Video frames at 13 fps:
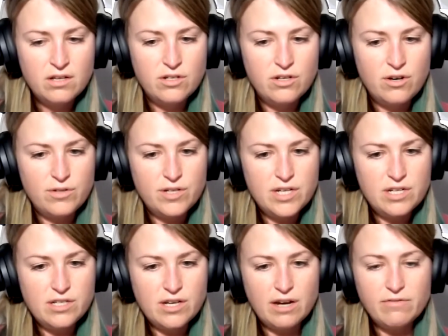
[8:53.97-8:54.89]

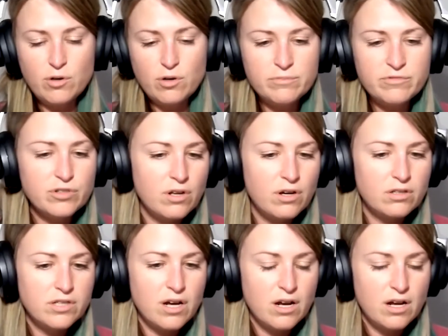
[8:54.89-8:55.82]
I've known him for a long
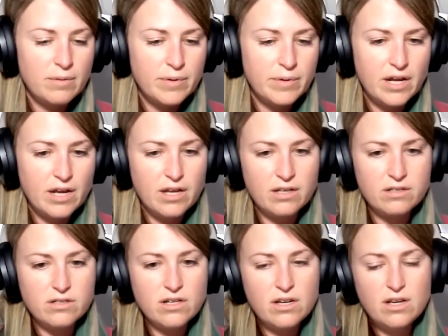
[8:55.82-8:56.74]
time, and